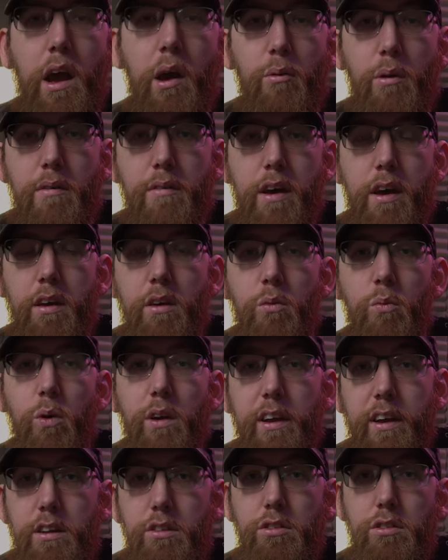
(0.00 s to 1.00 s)
However,
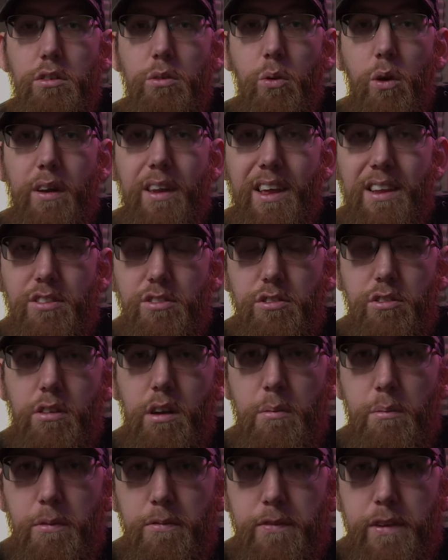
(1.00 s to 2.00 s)
what I can do on
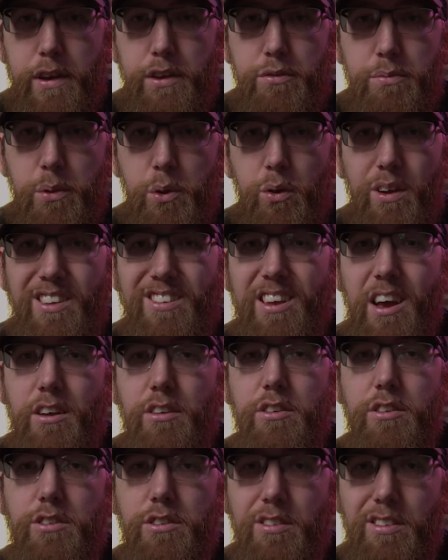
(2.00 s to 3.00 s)
Instagram and Facebook is
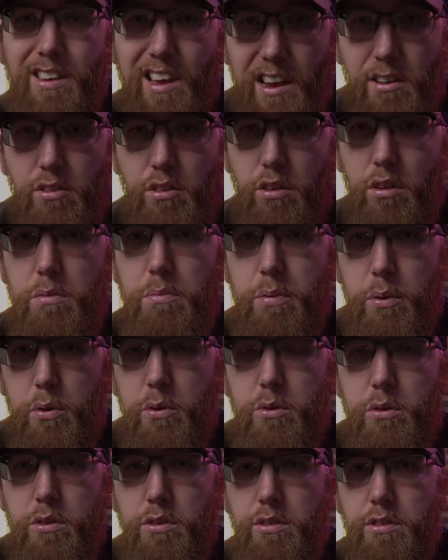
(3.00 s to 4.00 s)
actually schedule up
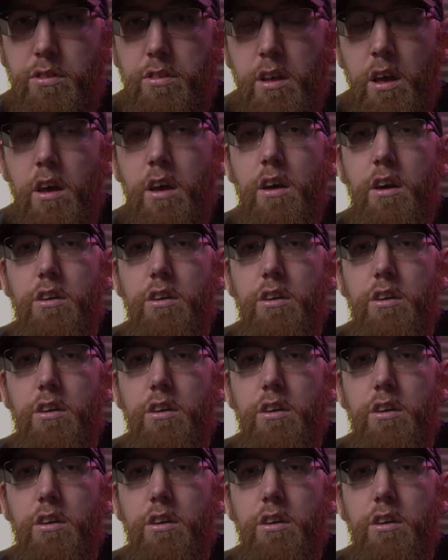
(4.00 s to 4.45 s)
posts,